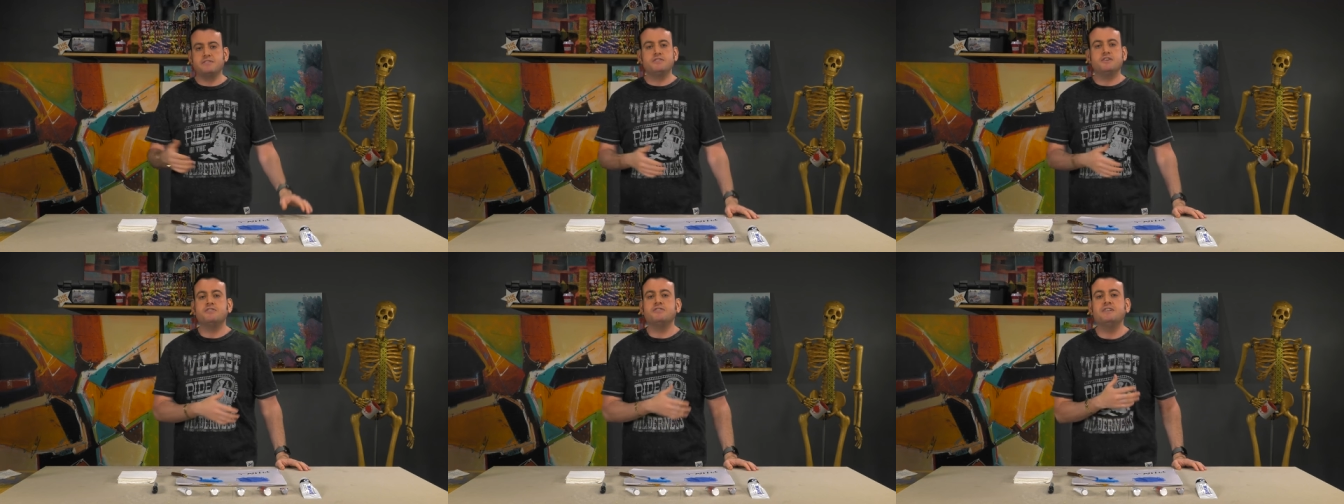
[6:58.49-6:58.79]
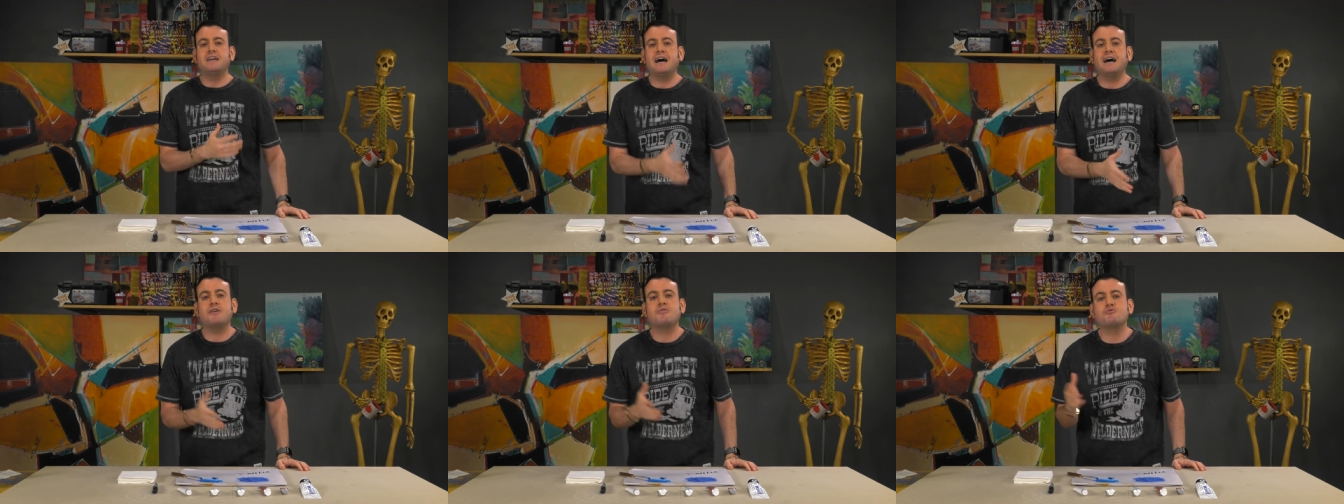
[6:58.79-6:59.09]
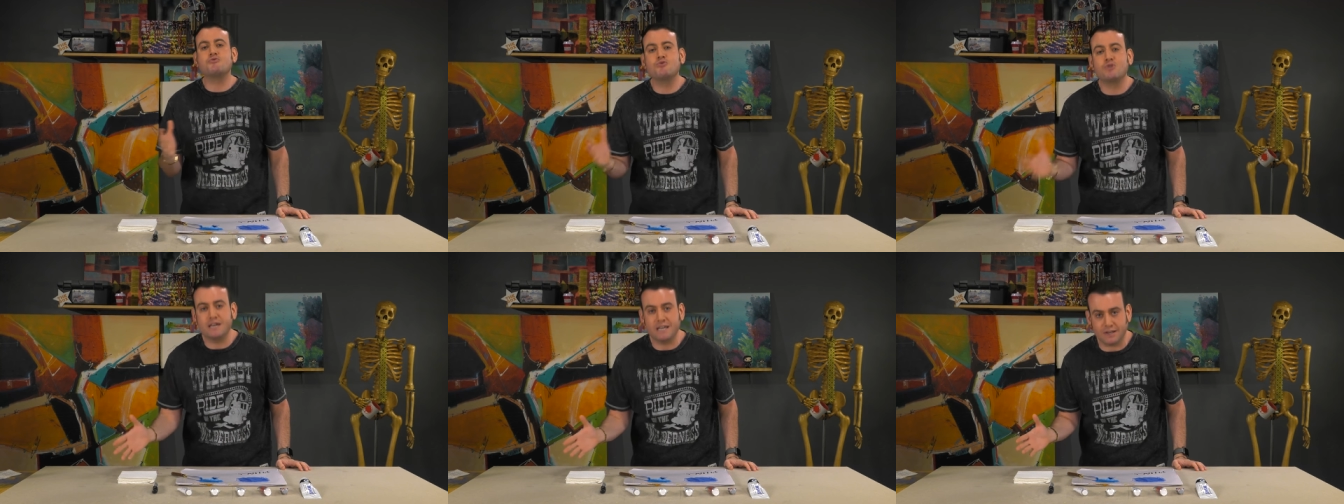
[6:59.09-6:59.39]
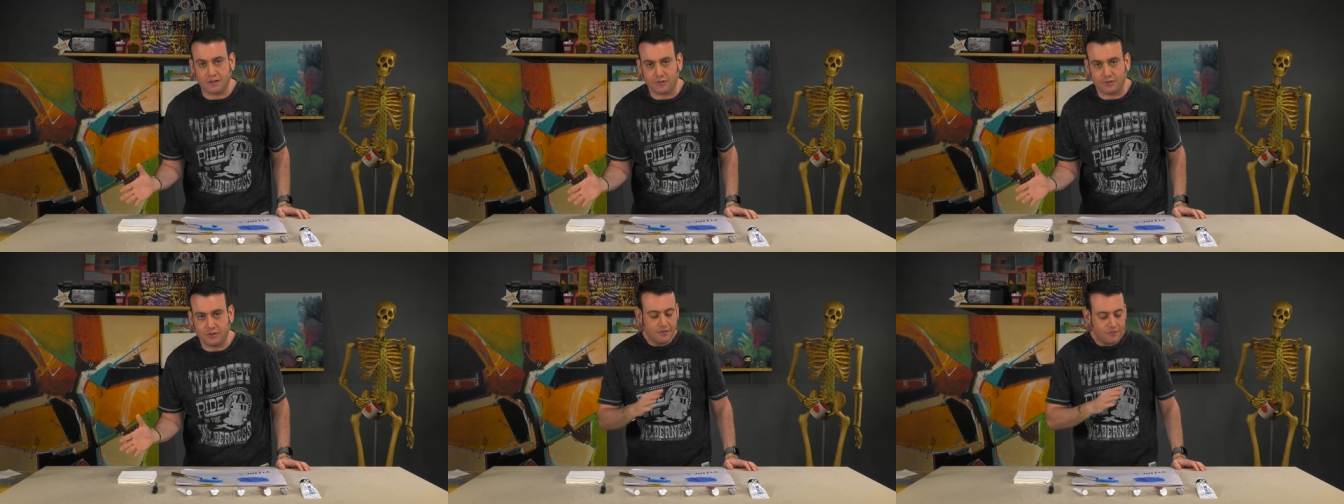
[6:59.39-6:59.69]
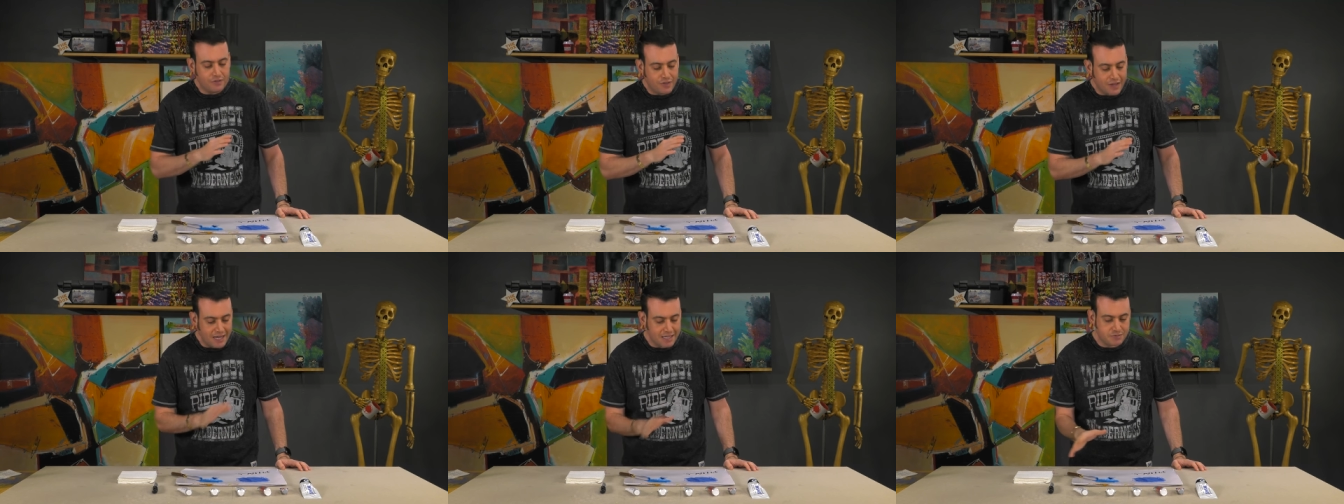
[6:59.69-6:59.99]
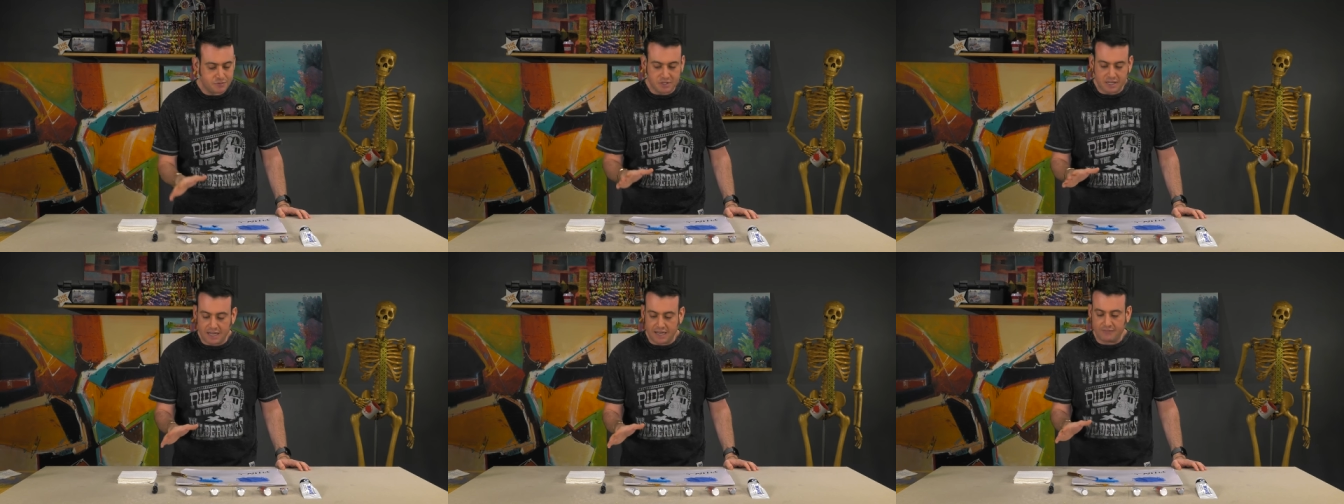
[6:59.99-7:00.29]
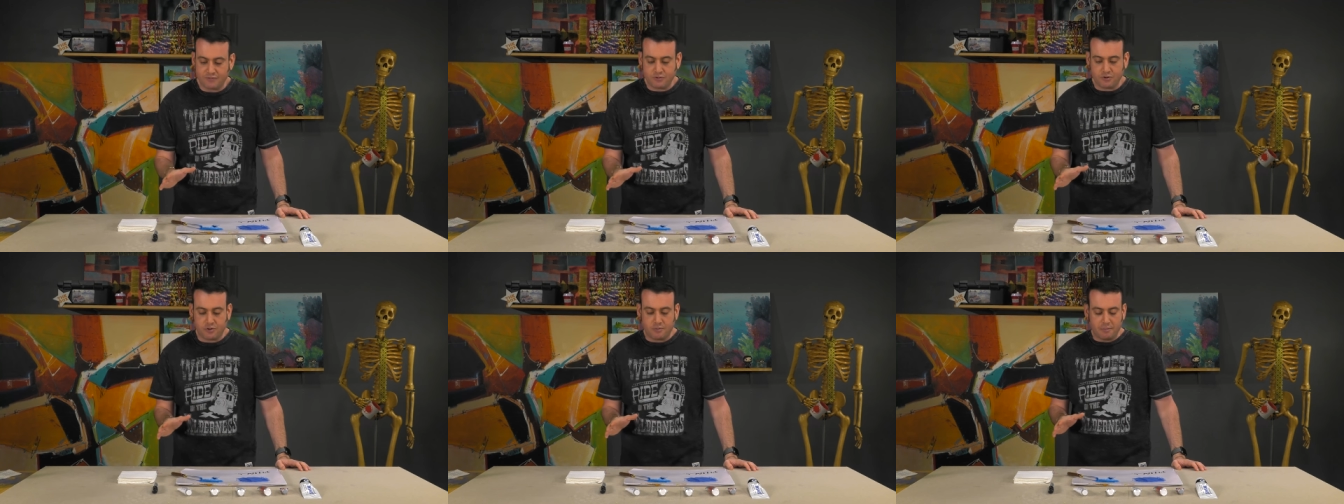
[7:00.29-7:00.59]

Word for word: They're not real. That's what you have to